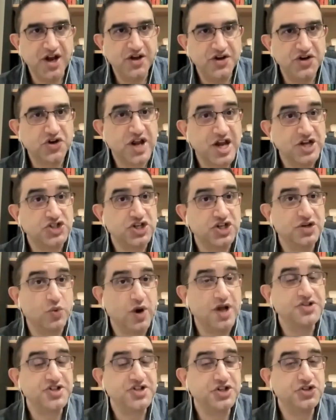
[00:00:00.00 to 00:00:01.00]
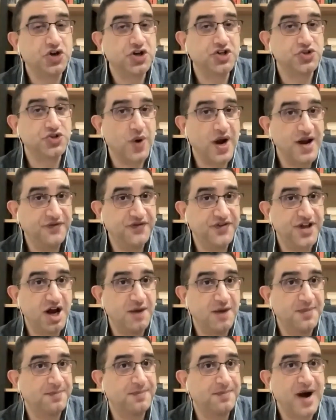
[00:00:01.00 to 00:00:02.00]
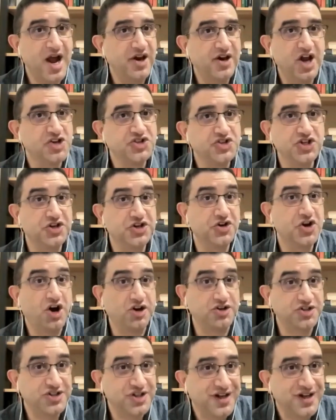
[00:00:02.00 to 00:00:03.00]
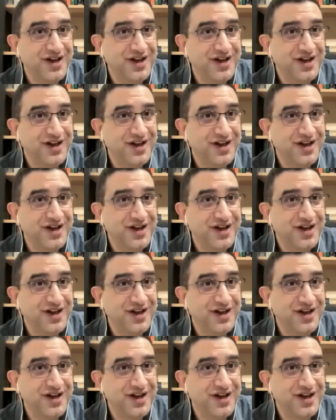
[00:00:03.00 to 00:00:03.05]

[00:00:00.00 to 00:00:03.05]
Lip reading: and occasionally once he took his wife there, but by and large he did not.